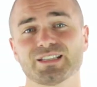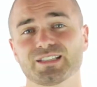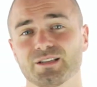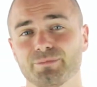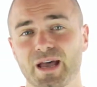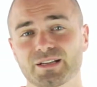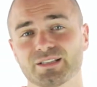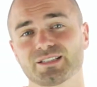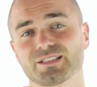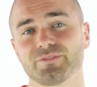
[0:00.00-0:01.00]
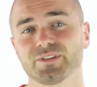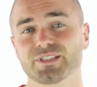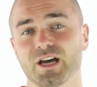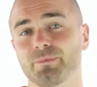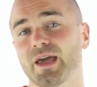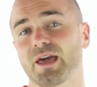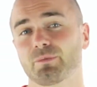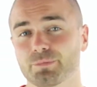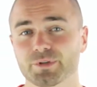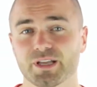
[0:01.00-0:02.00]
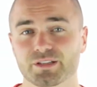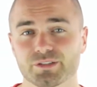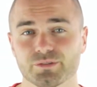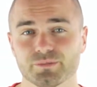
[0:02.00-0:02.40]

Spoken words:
it hits impact, it stiffens up and will protect